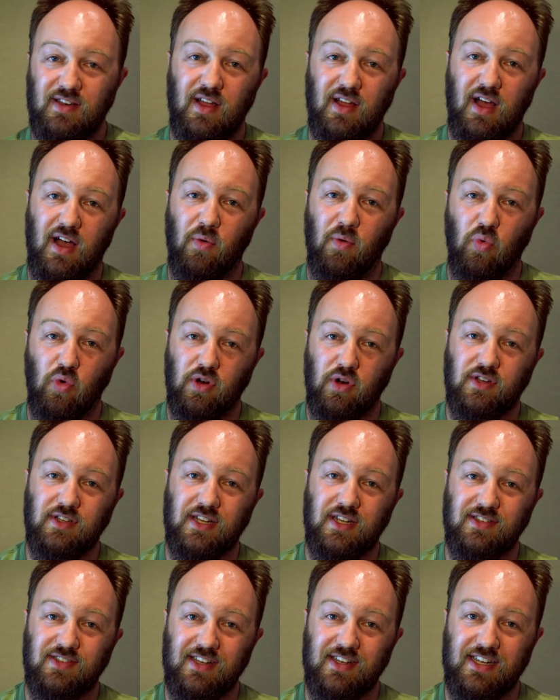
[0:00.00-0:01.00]
uh, water
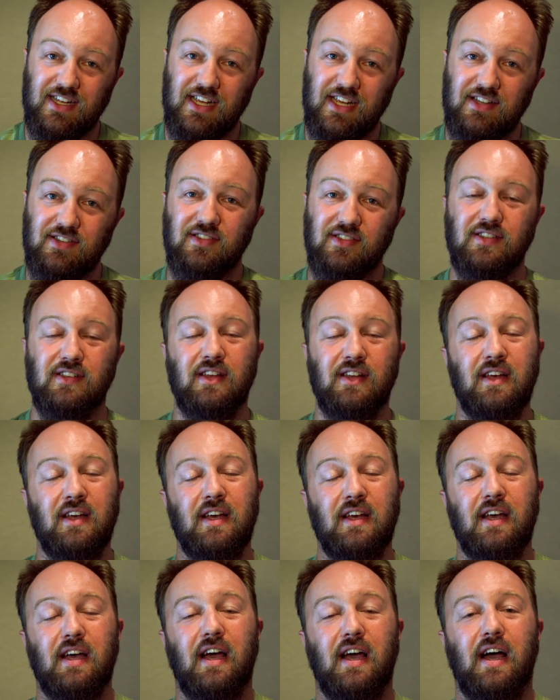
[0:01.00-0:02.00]
testing kits
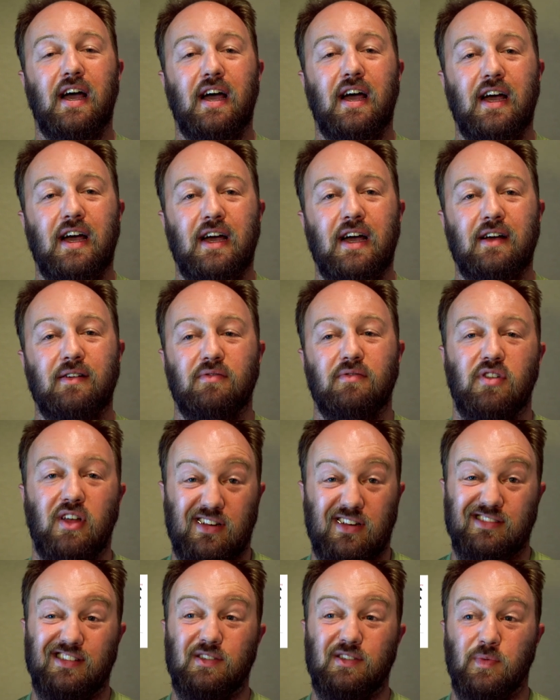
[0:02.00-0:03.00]
uh,
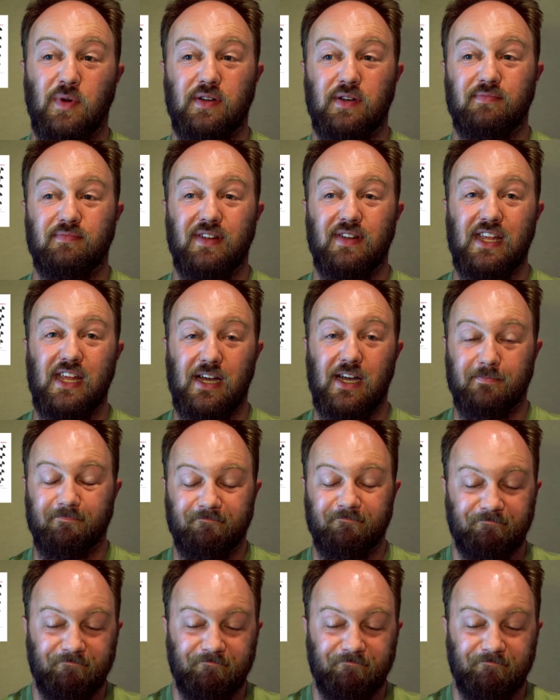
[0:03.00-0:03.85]
like this one here.